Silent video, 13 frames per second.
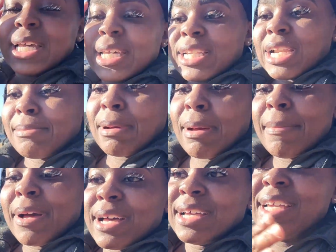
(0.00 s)
to get out my
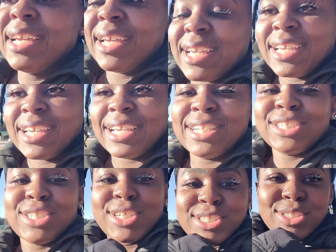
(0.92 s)
mind and
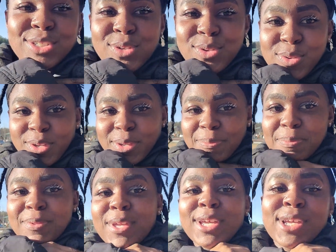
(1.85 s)
just do it.
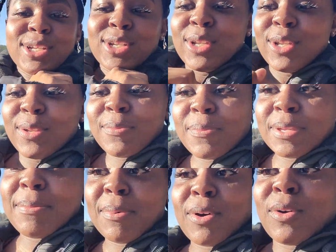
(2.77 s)

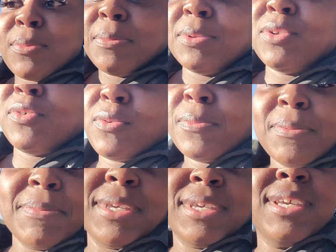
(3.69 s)
Be bold, be beautiful, be
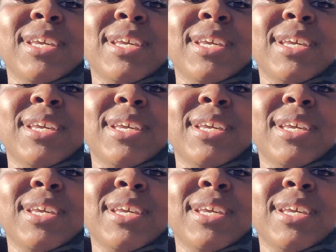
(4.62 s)
me.